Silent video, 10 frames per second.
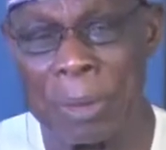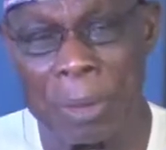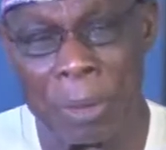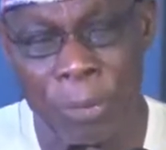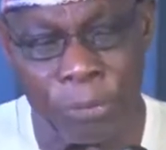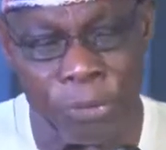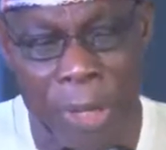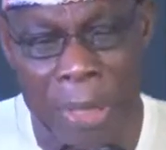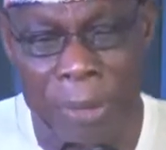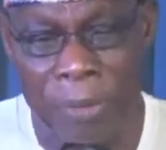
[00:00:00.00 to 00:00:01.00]

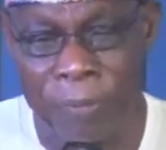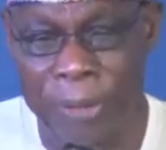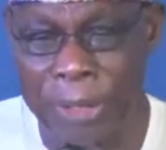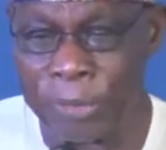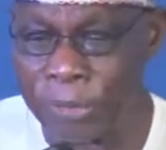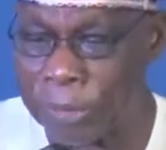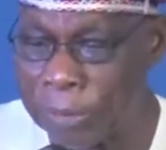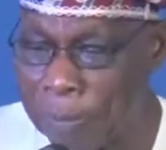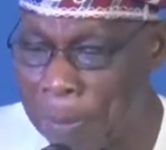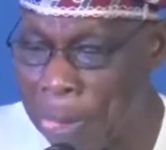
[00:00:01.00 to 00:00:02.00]
concern of his
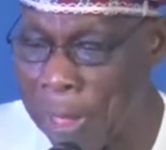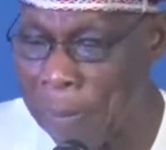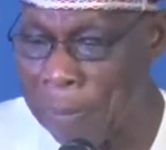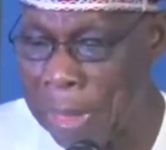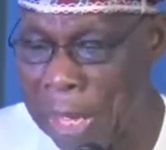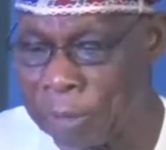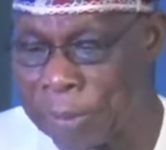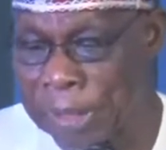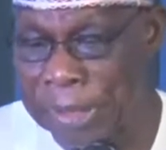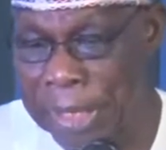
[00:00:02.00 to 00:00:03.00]
has
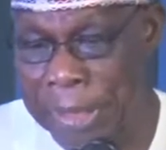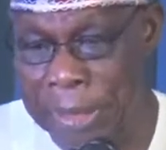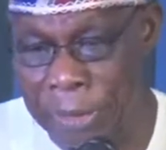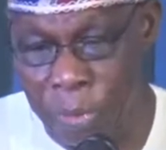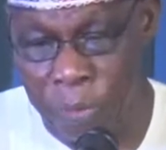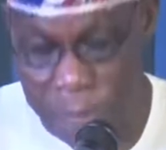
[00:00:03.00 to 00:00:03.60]
been taken over